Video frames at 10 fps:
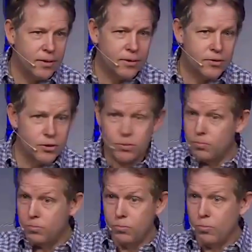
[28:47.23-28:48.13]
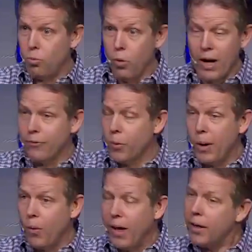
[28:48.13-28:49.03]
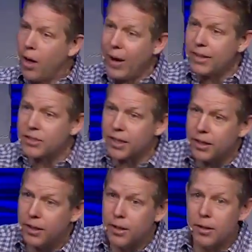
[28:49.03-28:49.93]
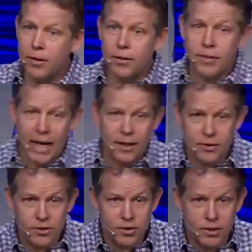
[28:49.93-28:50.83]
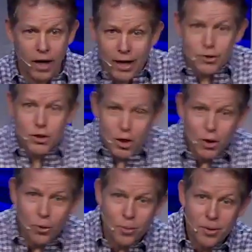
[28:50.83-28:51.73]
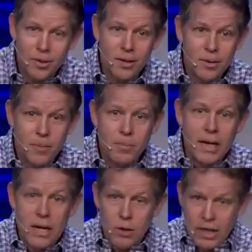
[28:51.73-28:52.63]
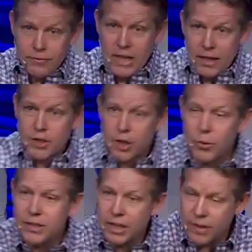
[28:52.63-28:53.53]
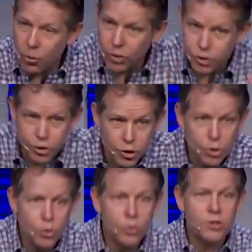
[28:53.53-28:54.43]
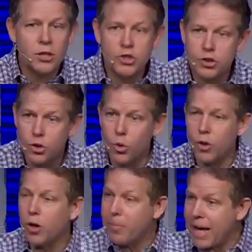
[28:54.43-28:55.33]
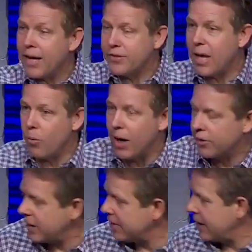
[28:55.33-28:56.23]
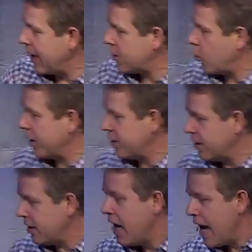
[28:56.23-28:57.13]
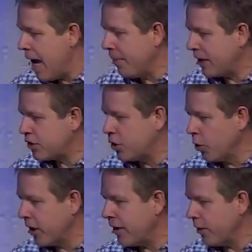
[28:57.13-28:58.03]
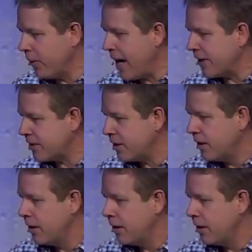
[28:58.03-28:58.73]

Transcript: Just whatever we want? No, actually, that's God's too. But he gives that to you. He says, I want you to steward or manage that well. So that's the next question is, am I stewarding the rest?